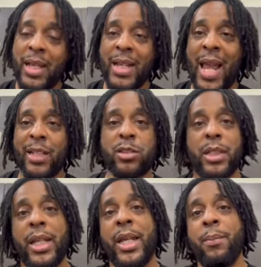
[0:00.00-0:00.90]

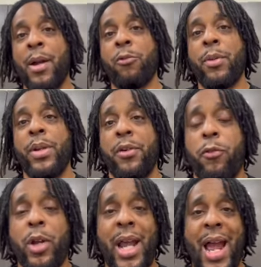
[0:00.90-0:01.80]
actually in my remedy
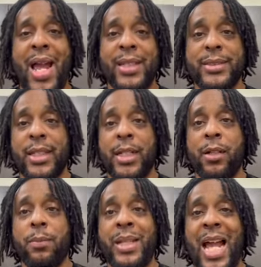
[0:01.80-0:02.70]
for guys'
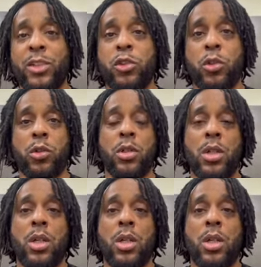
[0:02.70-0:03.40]
natural